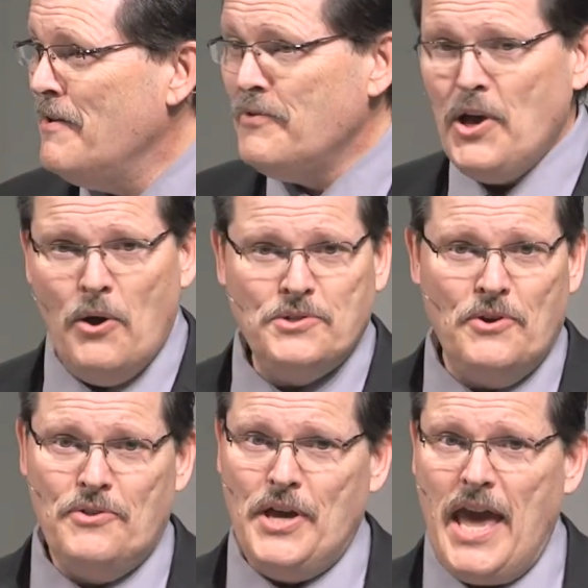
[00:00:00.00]
Those
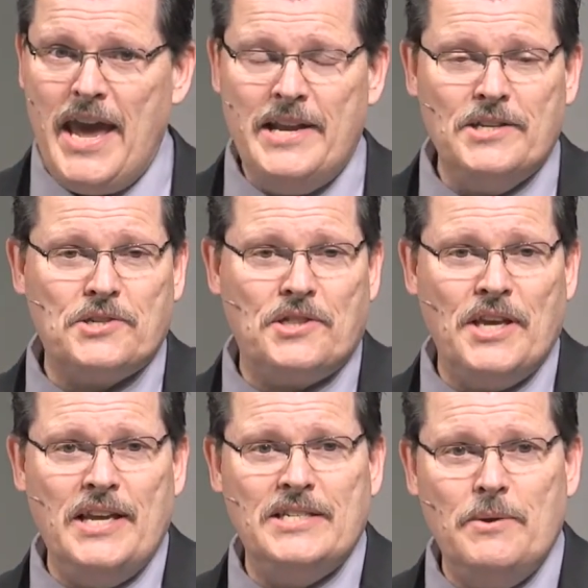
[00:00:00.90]
are the heinous
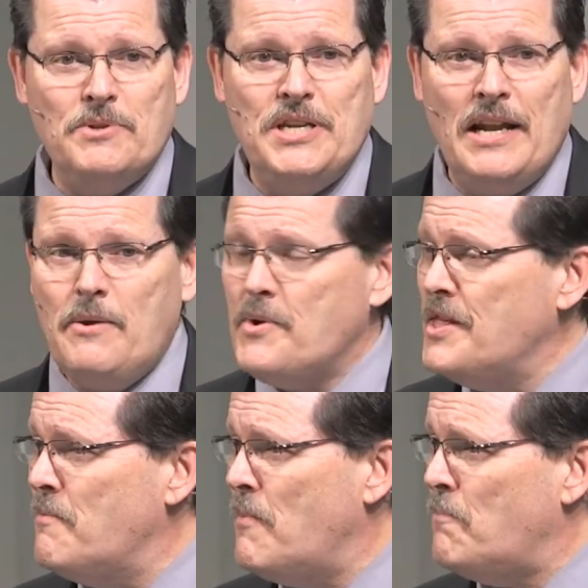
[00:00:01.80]
things he was dealing with
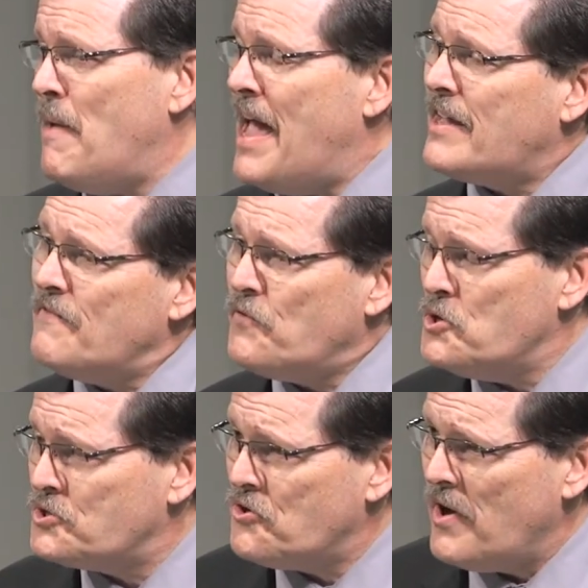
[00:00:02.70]
them back in
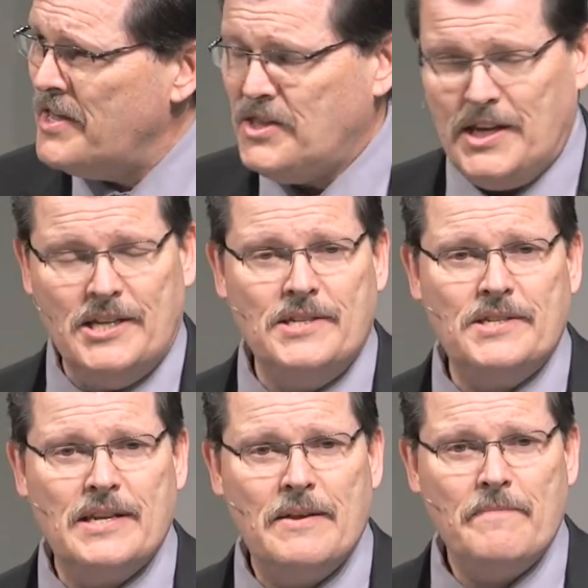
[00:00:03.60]
1
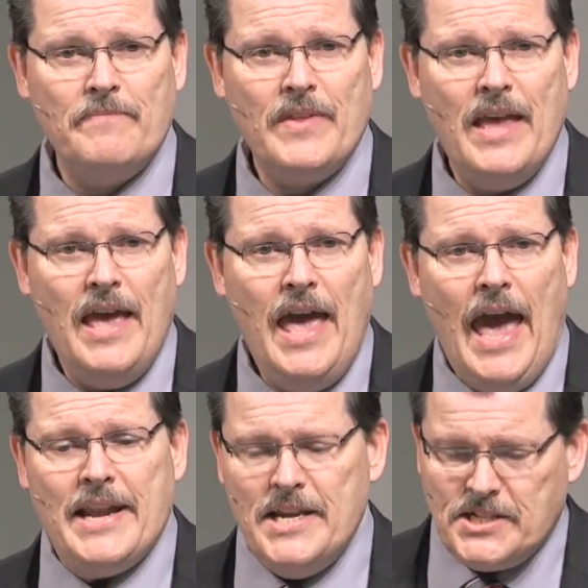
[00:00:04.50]
Corinthians.
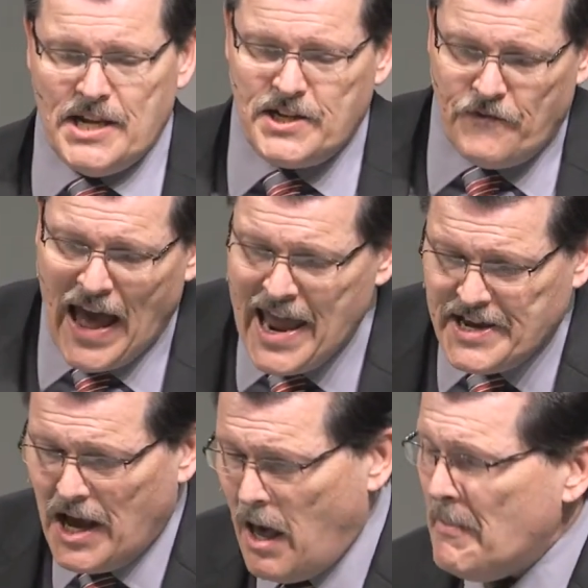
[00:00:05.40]
And he says, If I
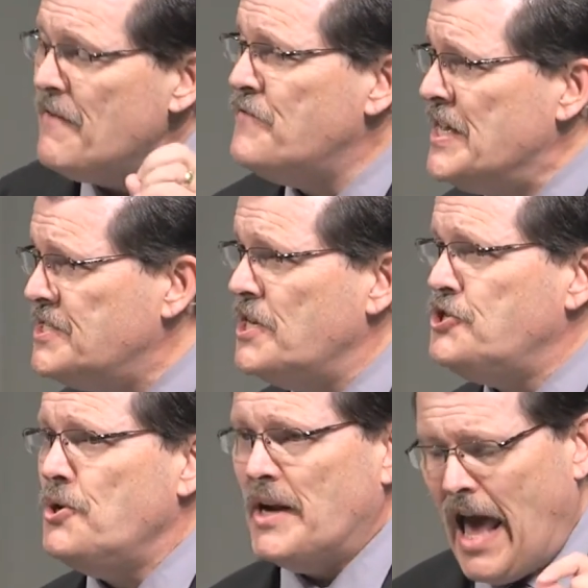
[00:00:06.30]
come and
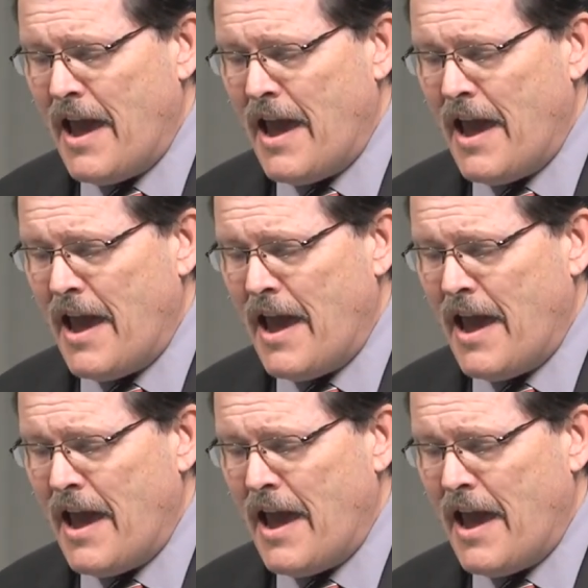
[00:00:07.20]
visit you and